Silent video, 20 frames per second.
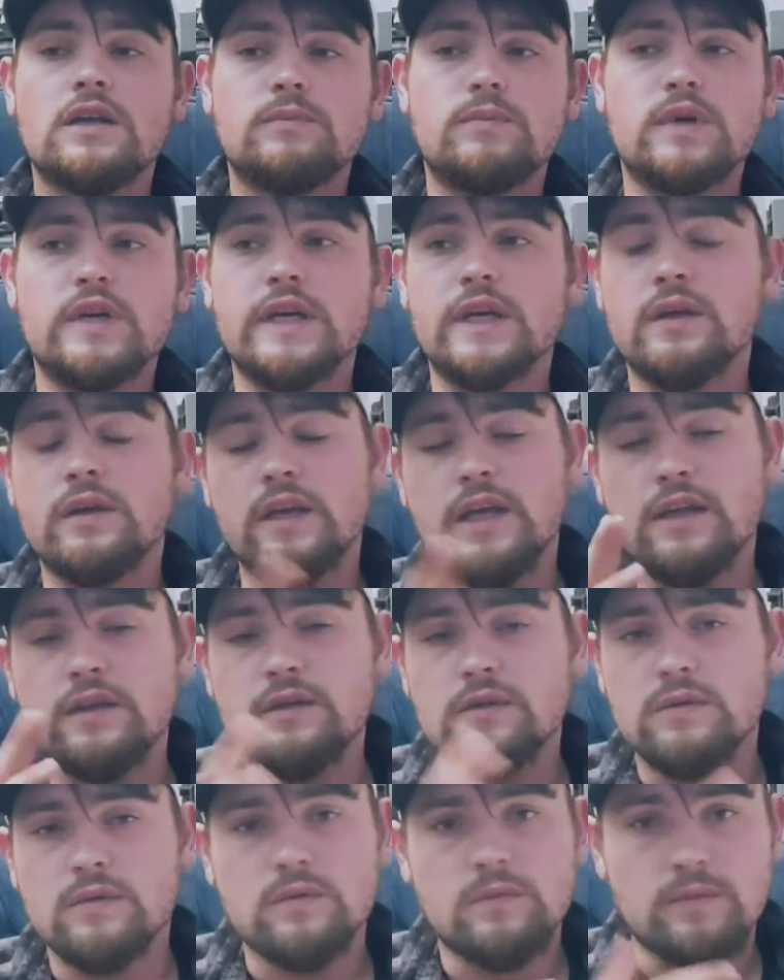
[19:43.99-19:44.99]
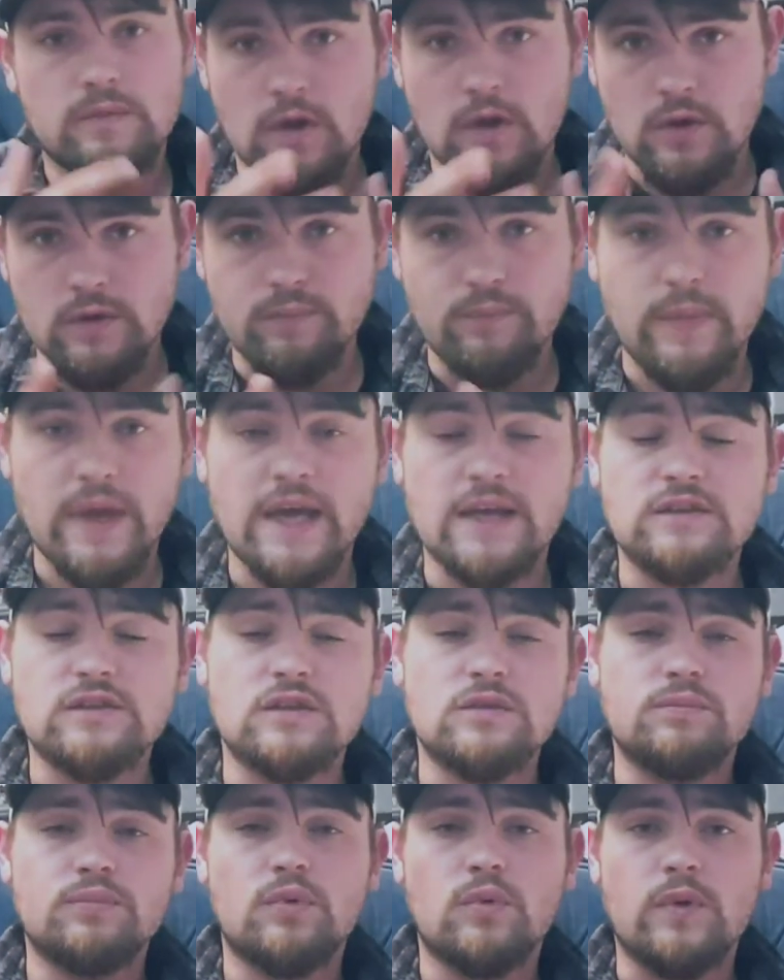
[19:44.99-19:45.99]
But going back to
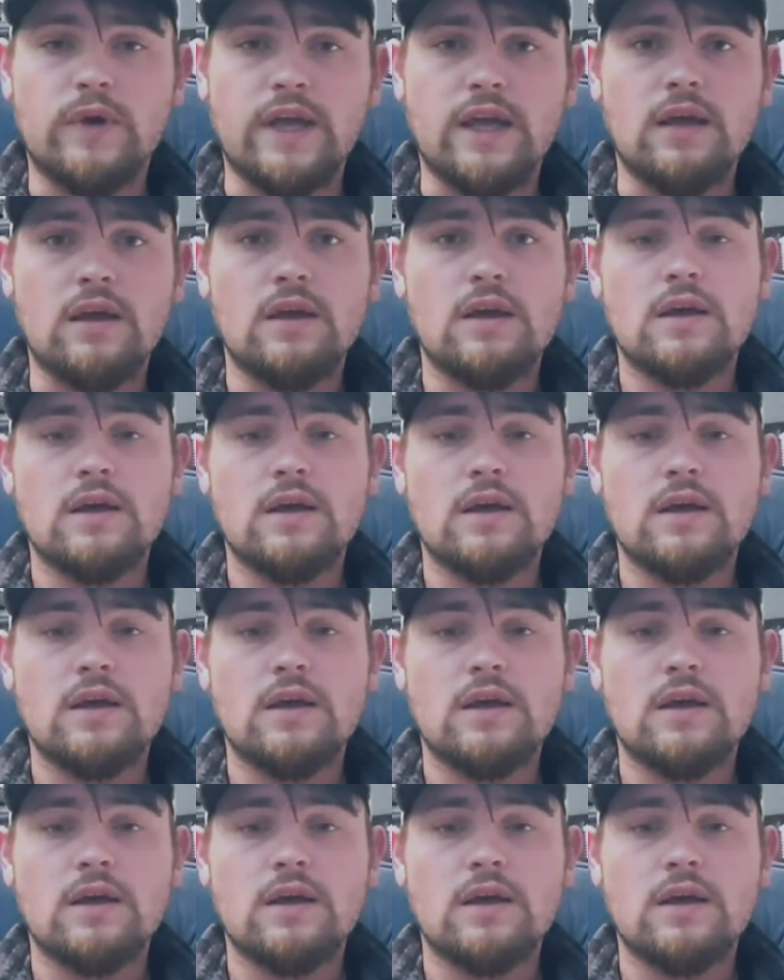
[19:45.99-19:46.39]
the point,